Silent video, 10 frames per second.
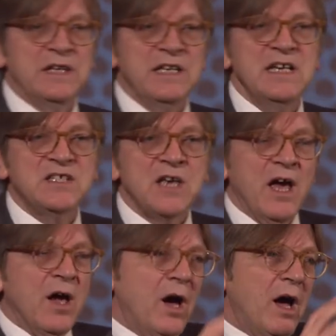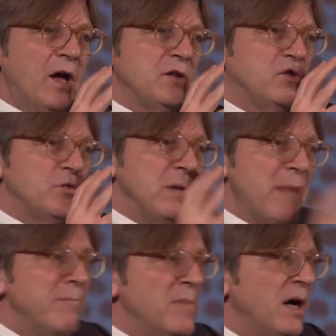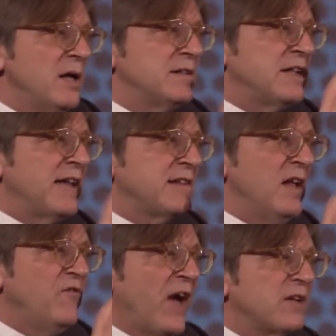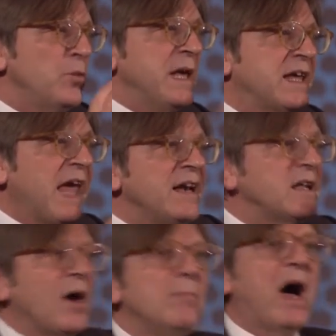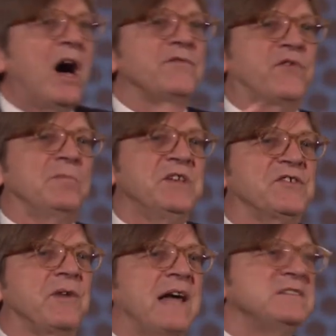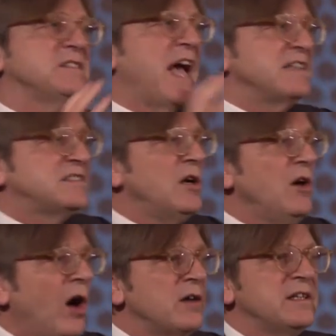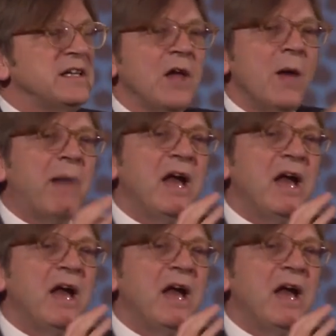That is to remember that, in fact, we can come out from this crisis, as Delors did,